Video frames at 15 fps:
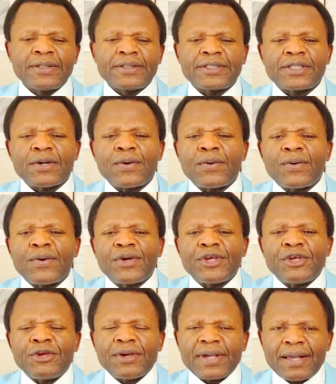So
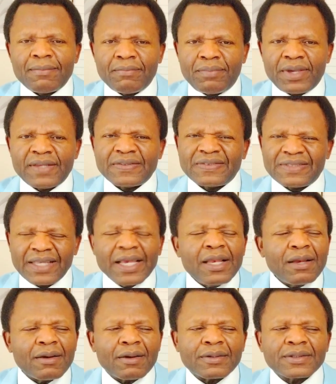you can be
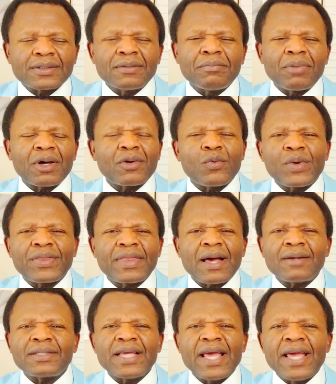zealous, but
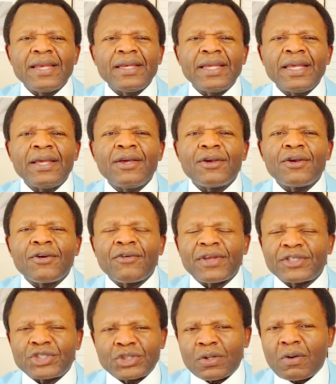without any
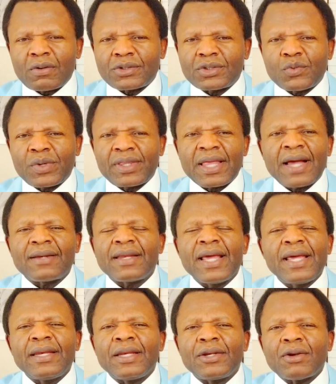results, without
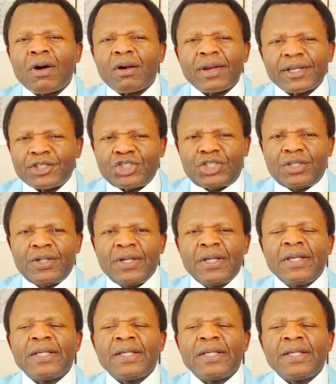any knowledge.